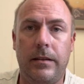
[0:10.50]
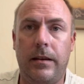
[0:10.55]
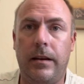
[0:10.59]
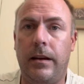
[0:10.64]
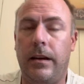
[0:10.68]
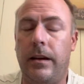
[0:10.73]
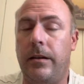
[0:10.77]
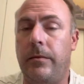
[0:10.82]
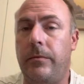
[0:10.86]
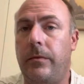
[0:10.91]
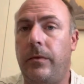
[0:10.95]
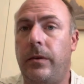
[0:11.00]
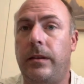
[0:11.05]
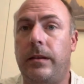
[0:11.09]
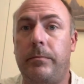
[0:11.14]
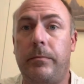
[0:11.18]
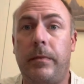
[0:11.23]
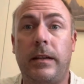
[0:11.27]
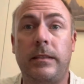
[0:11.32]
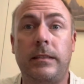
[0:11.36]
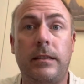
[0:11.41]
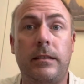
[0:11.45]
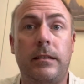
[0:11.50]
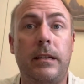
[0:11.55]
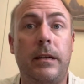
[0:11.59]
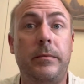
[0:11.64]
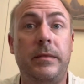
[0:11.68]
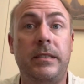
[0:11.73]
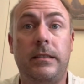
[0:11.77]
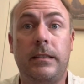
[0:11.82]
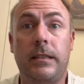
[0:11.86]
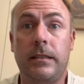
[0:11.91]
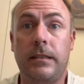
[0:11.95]
um, and my channel name
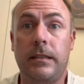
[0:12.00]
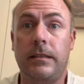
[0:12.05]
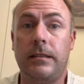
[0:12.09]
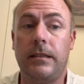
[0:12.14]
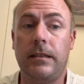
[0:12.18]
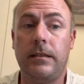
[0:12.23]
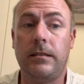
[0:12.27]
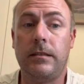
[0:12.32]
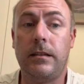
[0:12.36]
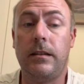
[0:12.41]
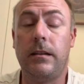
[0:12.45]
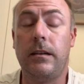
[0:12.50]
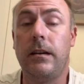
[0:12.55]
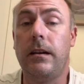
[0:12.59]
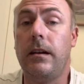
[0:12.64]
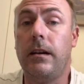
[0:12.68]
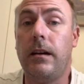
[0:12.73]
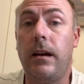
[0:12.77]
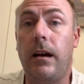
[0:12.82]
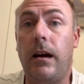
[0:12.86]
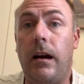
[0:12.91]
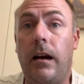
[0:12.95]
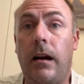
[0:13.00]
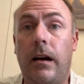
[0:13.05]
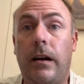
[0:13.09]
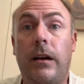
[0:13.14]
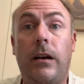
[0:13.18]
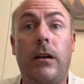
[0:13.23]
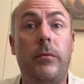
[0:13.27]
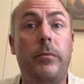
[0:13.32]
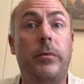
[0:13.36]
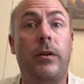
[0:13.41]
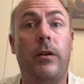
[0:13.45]
is Dizzy Stitcher. I
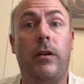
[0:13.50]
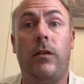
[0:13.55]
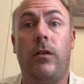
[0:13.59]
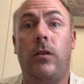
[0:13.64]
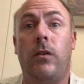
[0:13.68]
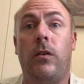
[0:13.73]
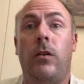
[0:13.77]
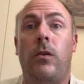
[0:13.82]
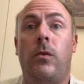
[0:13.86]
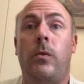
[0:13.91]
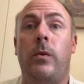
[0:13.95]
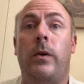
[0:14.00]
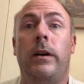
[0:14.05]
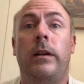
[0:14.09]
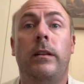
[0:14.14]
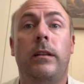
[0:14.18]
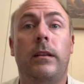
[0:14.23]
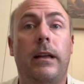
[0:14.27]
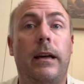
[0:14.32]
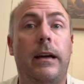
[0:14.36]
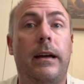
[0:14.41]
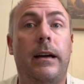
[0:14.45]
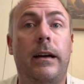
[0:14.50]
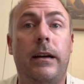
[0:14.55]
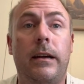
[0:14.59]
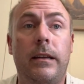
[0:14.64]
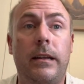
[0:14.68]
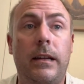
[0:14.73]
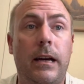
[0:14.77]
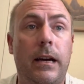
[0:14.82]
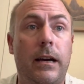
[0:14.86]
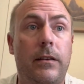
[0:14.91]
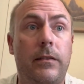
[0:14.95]
hope you are all well
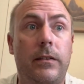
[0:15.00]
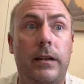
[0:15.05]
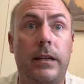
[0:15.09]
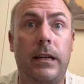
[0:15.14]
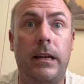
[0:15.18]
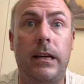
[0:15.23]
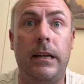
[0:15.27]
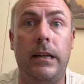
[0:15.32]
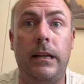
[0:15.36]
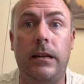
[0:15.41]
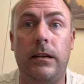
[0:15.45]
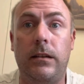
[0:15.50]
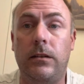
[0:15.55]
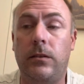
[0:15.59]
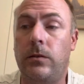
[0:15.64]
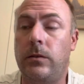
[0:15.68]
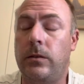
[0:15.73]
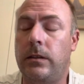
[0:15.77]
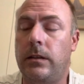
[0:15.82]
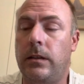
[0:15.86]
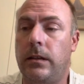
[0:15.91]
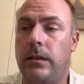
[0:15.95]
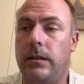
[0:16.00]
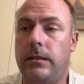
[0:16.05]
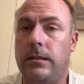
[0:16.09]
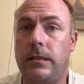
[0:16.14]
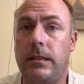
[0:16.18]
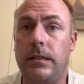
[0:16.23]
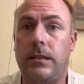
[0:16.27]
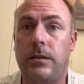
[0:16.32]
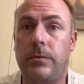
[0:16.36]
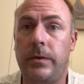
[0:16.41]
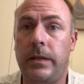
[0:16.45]
and have had a good
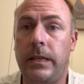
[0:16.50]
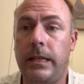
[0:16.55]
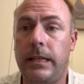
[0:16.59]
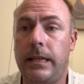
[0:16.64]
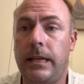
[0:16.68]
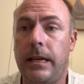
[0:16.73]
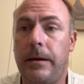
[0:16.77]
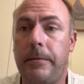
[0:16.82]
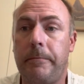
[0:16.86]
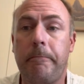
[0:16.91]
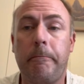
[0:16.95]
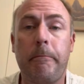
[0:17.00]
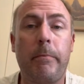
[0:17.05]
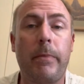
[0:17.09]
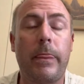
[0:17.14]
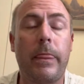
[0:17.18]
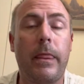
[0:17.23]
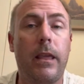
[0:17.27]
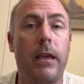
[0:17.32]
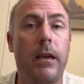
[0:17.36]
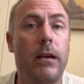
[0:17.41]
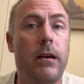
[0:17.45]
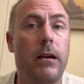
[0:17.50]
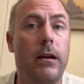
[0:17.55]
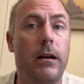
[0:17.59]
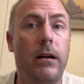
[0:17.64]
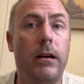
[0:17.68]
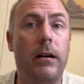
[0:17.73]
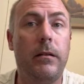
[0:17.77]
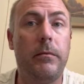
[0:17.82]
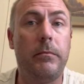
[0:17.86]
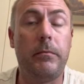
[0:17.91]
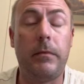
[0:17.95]
stitchy week.
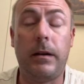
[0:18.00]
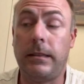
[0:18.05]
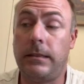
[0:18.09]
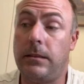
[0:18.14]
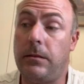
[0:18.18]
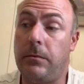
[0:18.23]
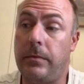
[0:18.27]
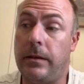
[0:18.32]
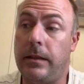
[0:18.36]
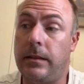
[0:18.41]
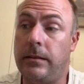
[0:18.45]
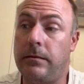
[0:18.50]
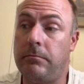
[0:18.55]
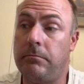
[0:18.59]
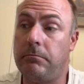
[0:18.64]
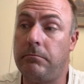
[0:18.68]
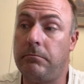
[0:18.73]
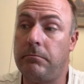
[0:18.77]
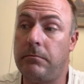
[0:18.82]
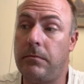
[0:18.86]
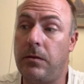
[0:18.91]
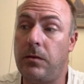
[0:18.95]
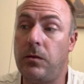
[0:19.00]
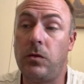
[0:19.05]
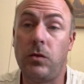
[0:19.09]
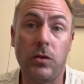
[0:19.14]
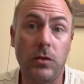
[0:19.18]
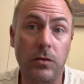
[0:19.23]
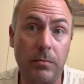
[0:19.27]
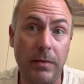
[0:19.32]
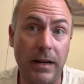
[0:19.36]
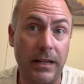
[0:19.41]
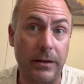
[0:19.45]
Um, mine's not been
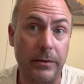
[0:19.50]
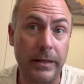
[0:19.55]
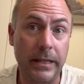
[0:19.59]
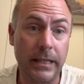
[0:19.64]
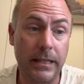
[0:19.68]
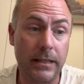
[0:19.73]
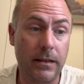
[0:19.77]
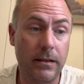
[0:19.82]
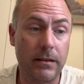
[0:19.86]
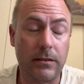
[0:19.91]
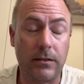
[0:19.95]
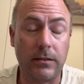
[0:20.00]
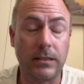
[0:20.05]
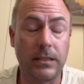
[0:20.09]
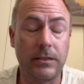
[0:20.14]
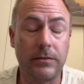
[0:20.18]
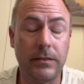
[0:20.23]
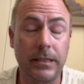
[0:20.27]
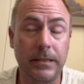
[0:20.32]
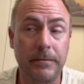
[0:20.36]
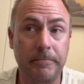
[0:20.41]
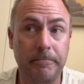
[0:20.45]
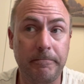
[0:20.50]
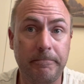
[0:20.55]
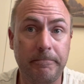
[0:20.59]
too bad a week considering.